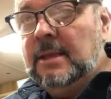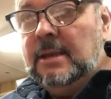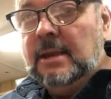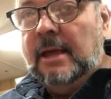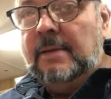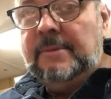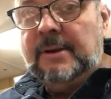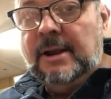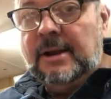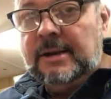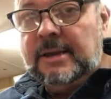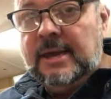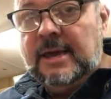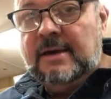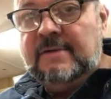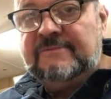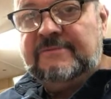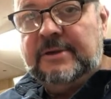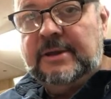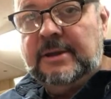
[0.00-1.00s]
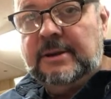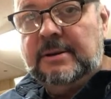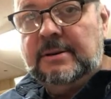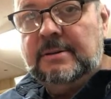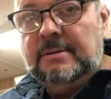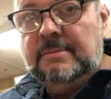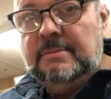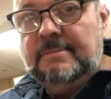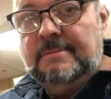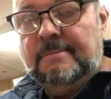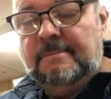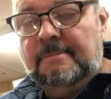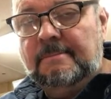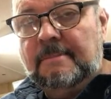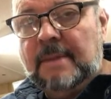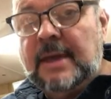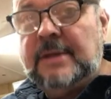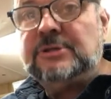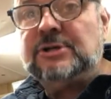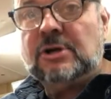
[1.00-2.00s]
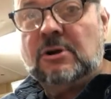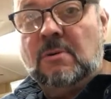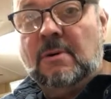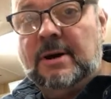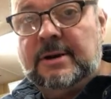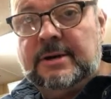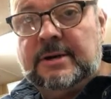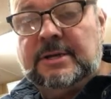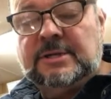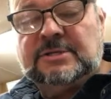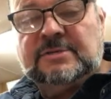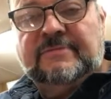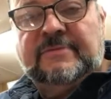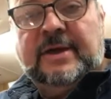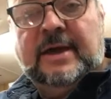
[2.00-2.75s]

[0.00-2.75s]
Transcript: I've been on caffeine, major quantities of